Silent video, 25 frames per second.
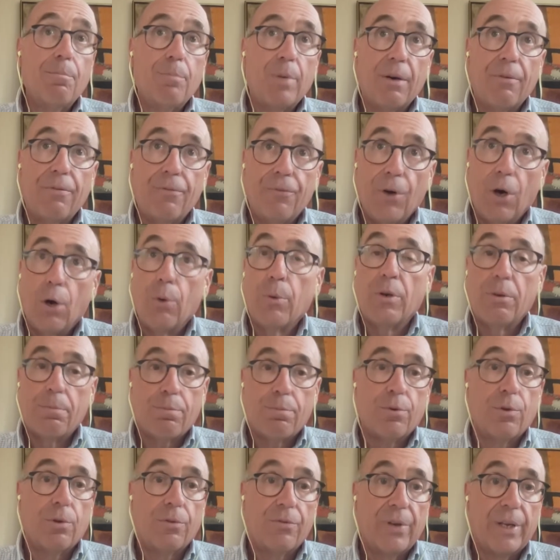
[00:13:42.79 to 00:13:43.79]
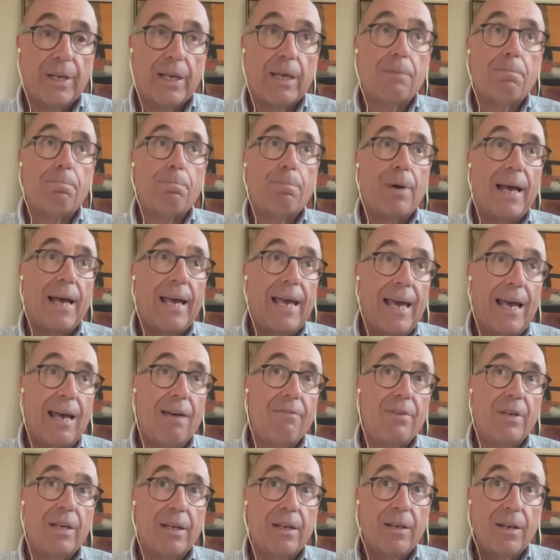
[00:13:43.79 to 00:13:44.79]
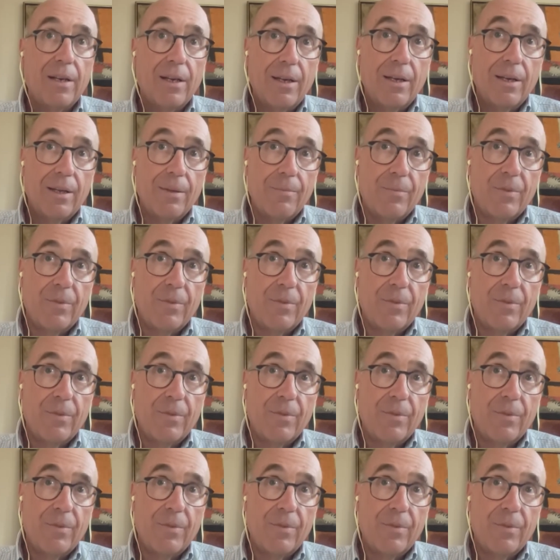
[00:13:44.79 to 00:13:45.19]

but forward proofing it by having